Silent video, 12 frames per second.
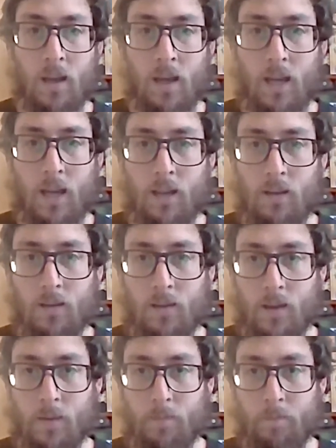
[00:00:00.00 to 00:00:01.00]

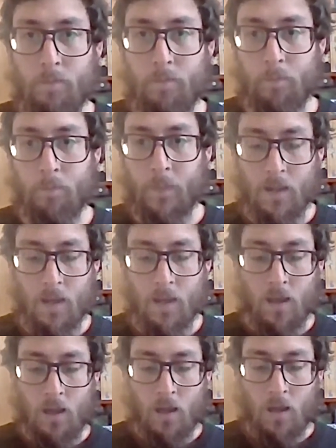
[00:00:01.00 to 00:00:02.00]
And
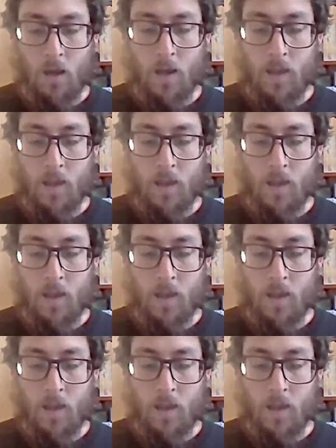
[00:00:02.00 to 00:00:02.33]
I